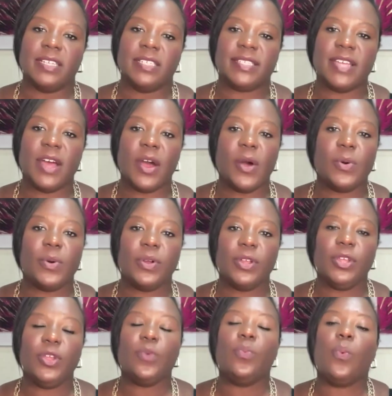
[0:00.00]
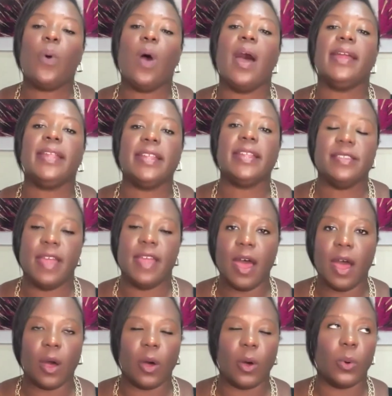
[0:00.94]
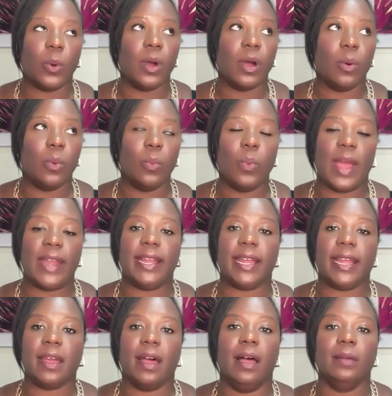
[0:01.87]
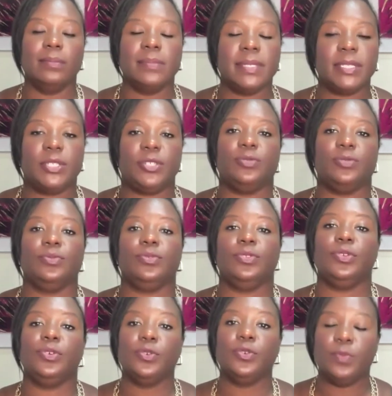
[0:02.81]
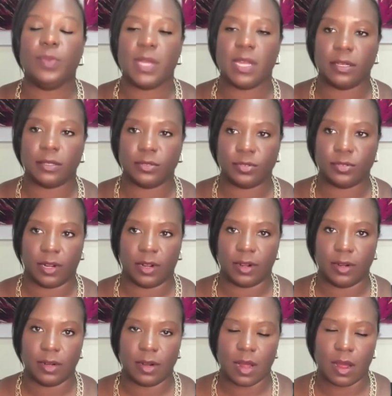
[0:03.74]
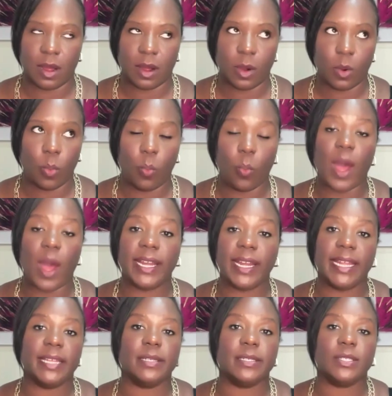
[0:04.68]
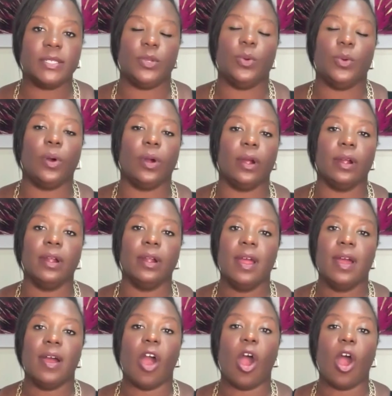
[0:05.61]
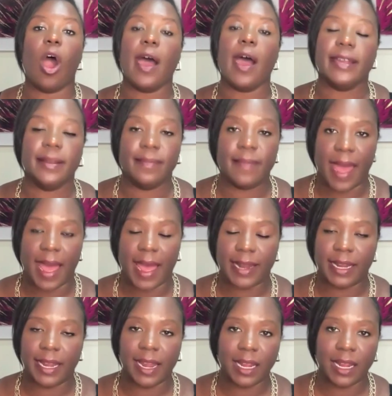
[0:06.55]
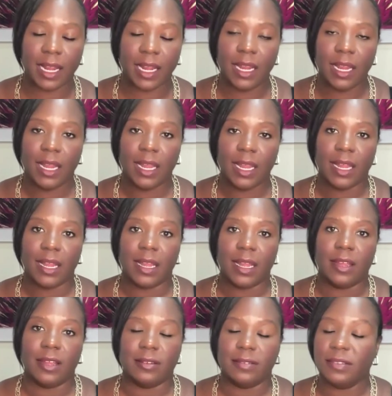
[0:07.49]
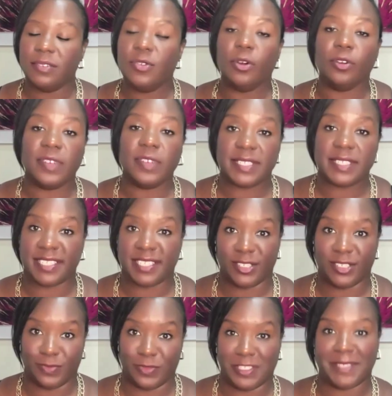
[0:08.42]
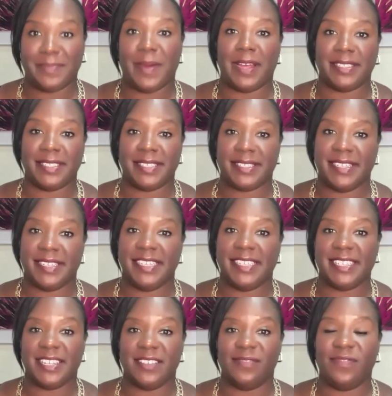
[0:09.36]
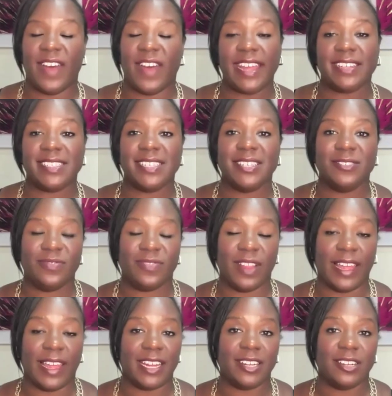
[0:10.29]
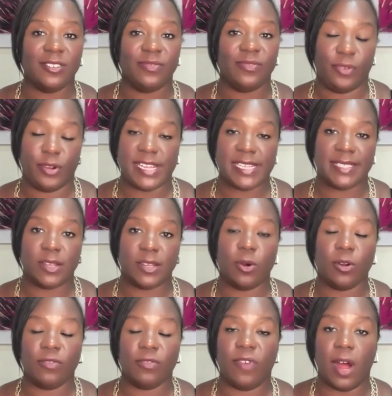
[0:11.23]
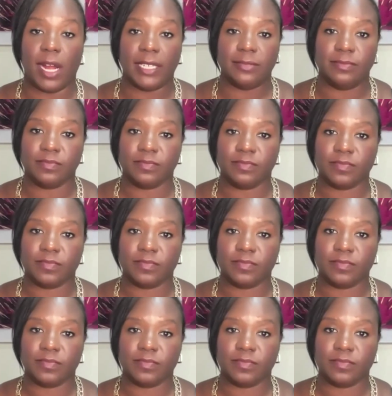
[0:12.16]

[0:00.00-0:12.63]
So you want to know when it comes to you being triggered, what is your automatic nervous system response. Is it fight, flight, freeze, or fawn?